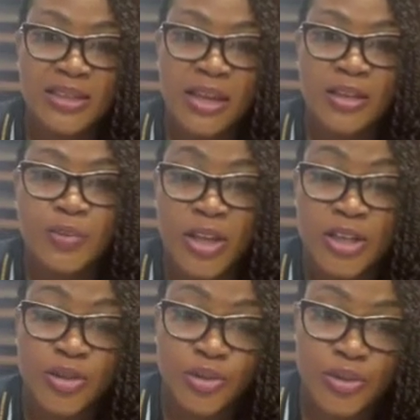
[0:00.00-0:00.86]
a
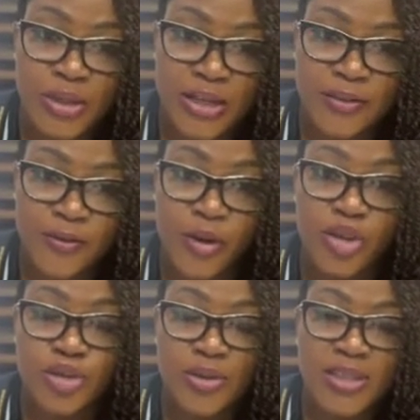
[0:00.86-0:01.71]
student for a
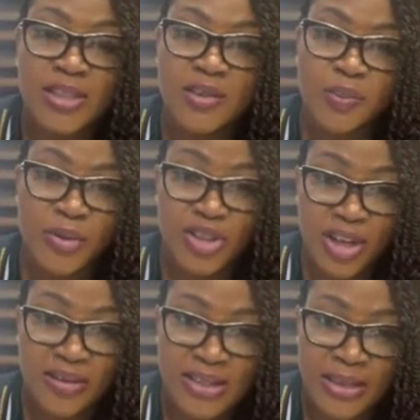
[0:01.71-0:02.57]
chosen
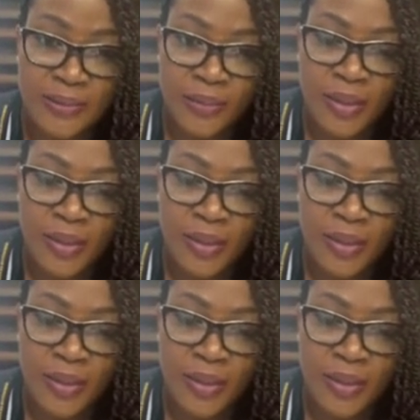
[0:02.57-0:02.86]
specialty,